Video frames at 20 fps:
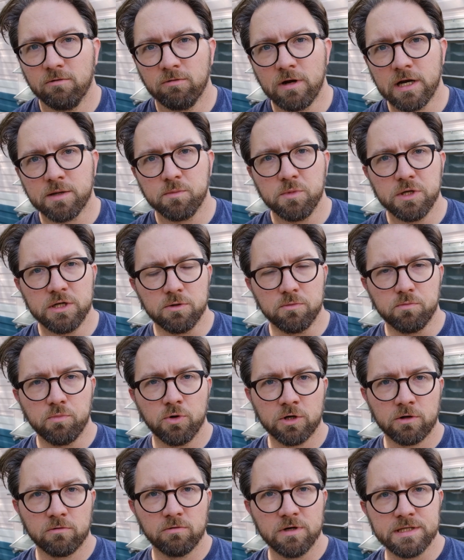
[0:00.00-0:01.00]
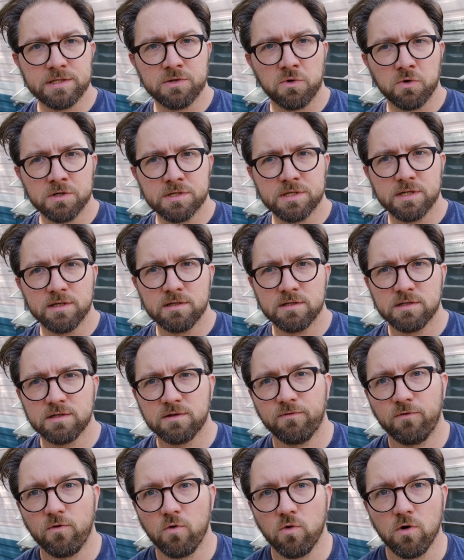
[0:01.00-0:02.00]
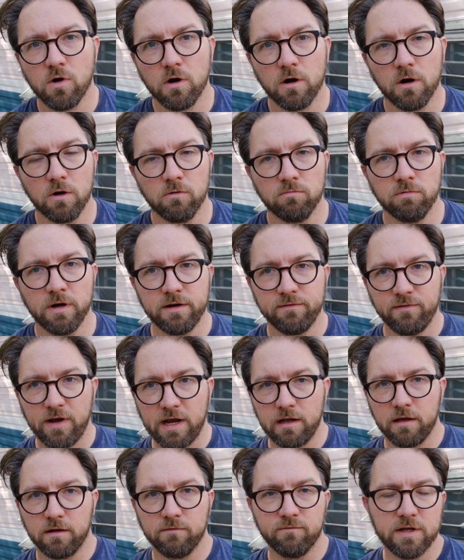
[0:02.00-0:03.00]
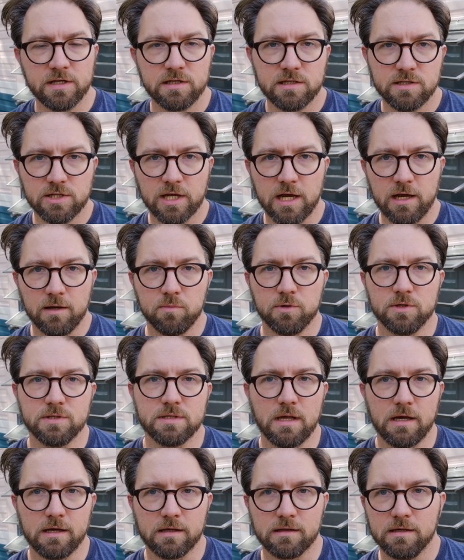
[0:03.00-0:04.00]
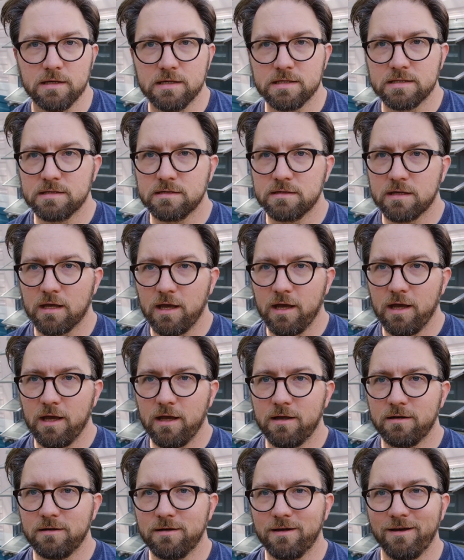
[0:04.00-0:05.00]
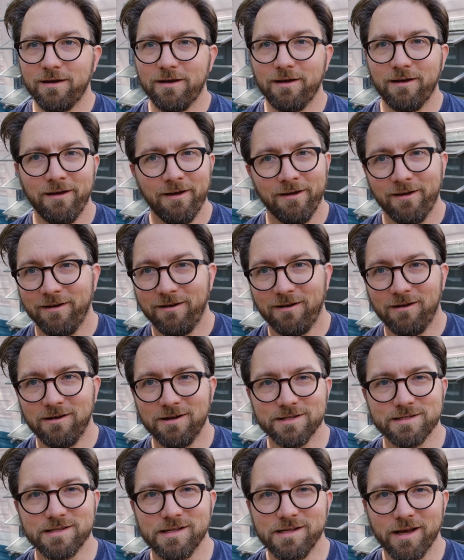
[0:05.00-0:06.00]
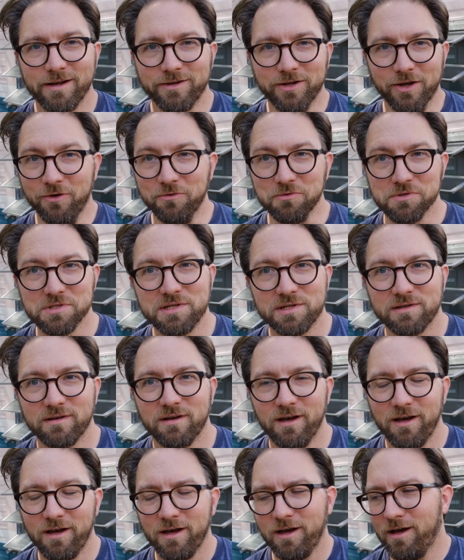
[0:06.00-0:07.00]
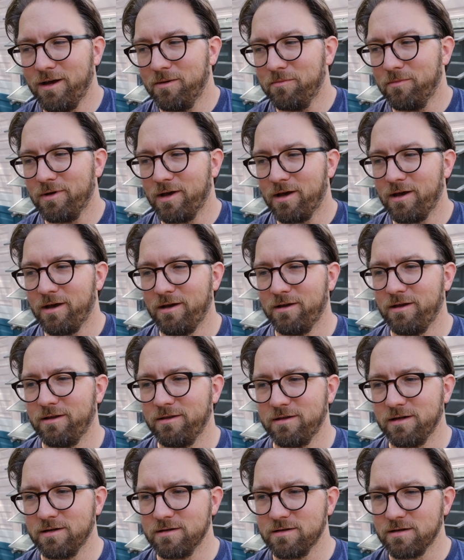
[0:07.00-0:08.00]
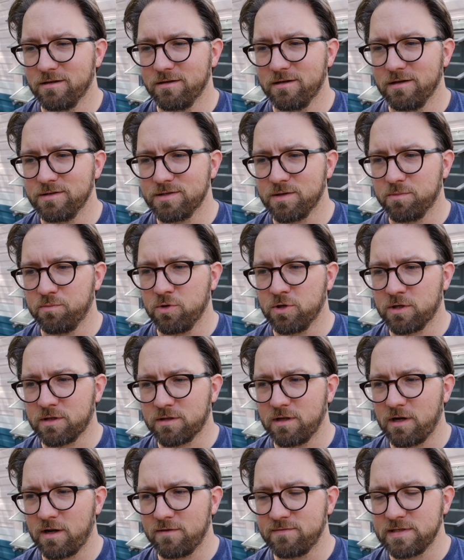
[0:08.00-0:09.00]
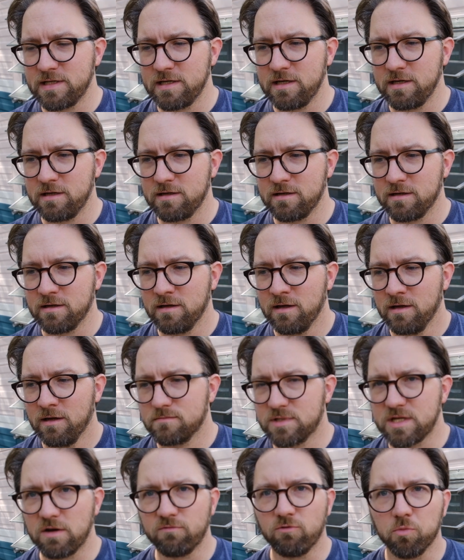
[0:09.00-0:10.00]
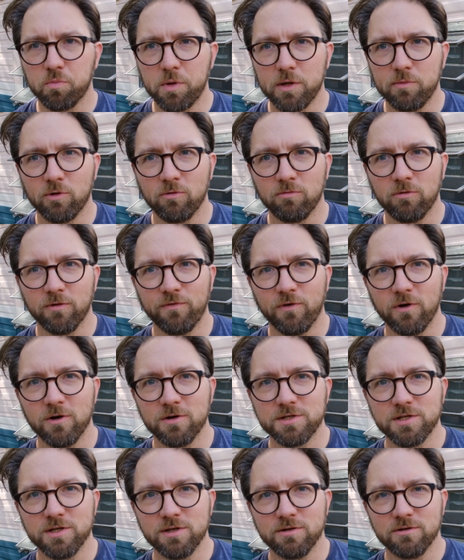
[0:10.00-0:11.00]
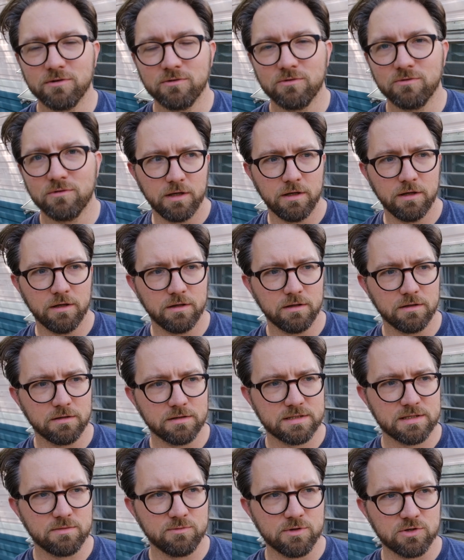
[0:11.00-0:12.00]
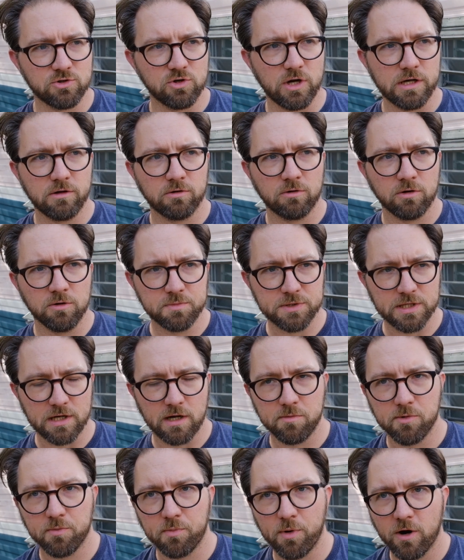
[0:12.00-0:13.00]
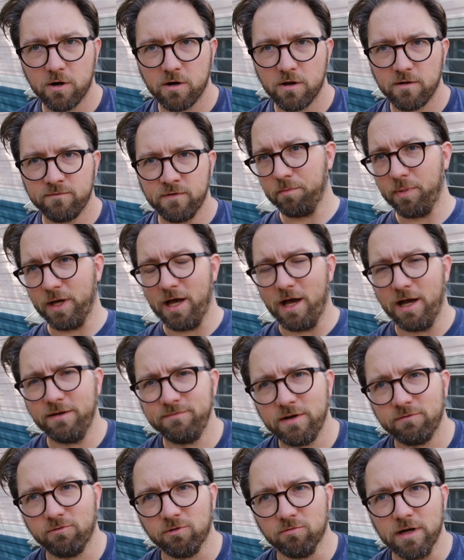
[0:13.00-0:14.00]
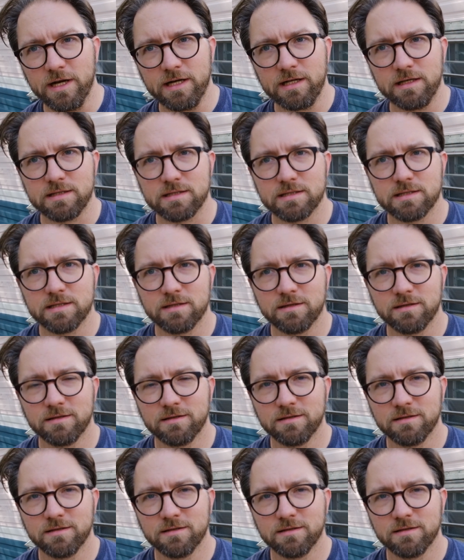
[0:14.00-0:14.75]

recommended book resources for renovating vintage campers like this, and honestly, I don't. There's a book that I've seen several people refer to in some of the trailer groups that I'm a part of, but I've never read it,